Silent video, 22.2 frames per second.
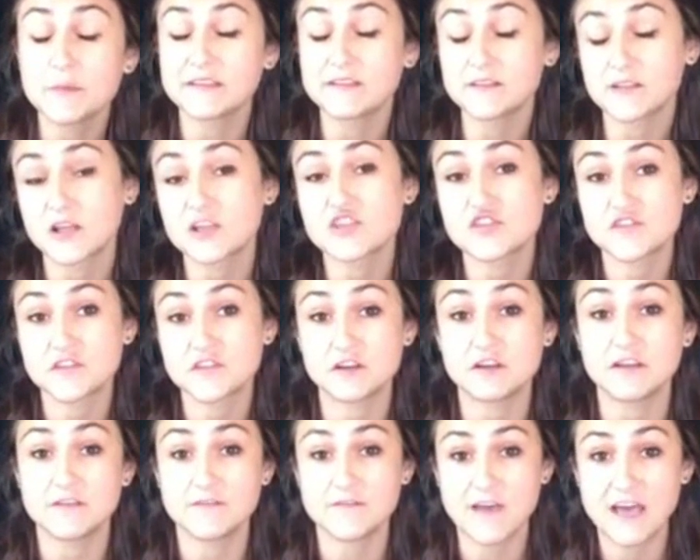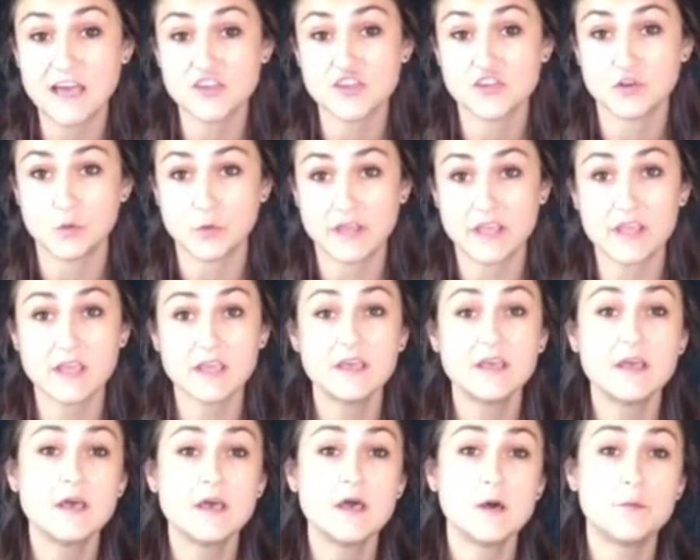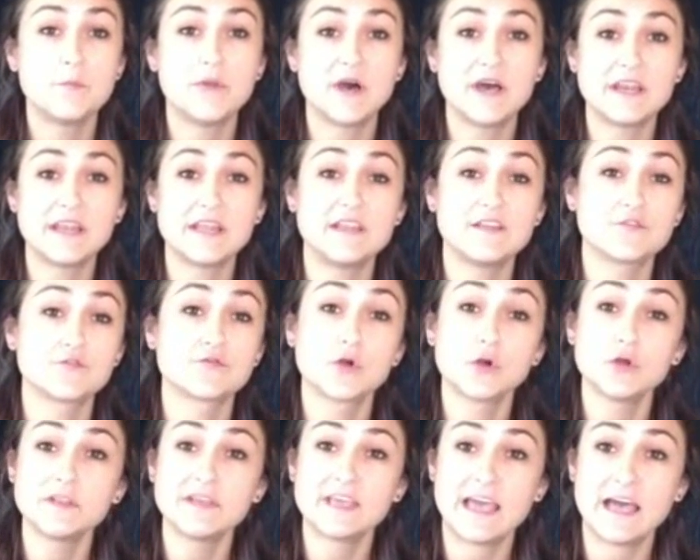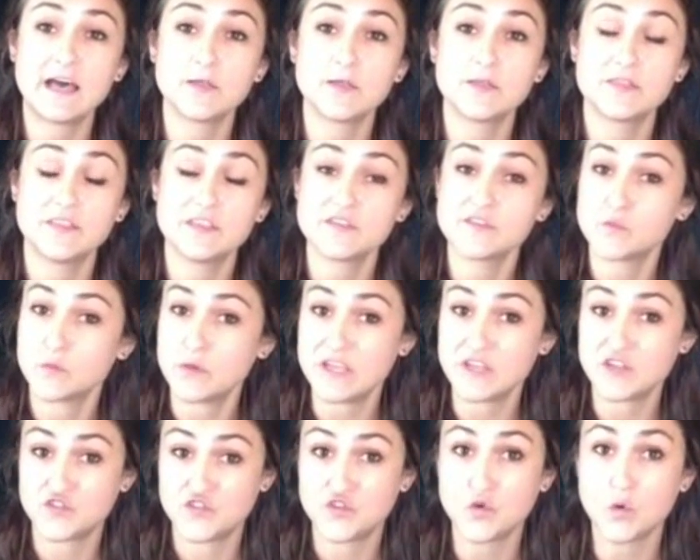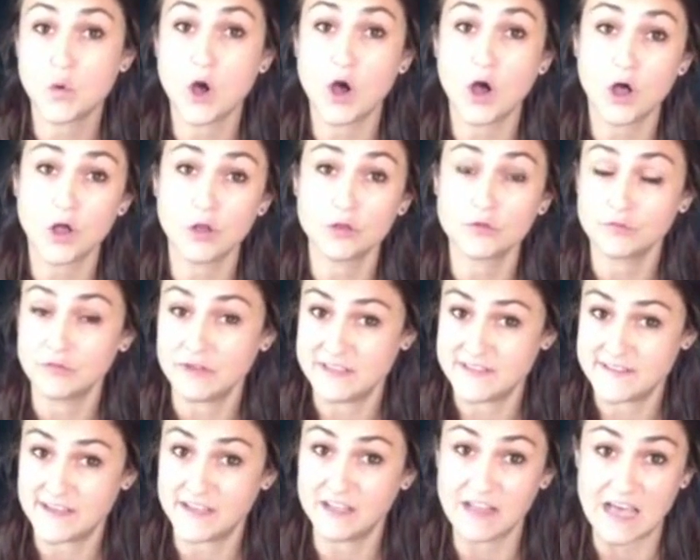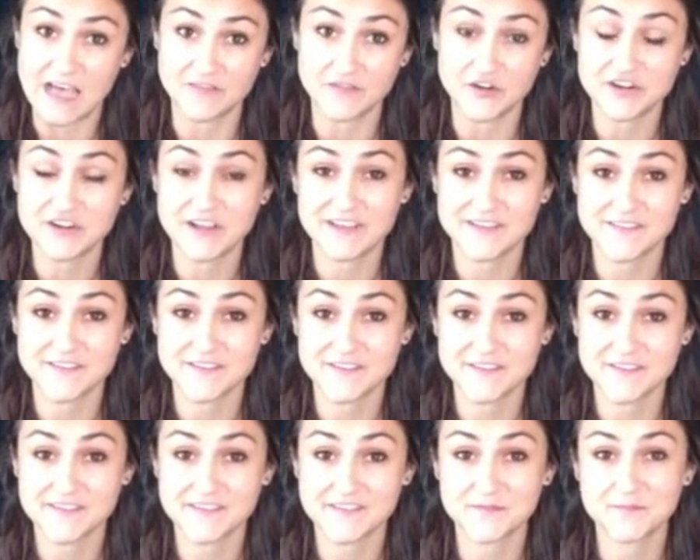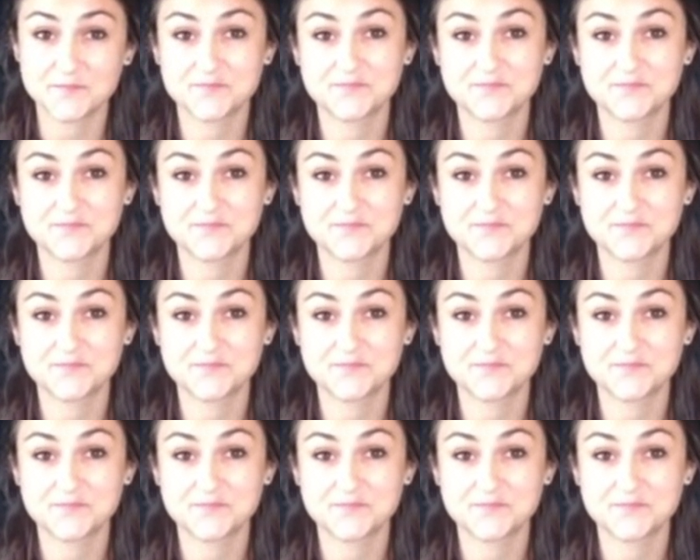launched during Fashion Week, but it is rolling out this week to all retail advertisers.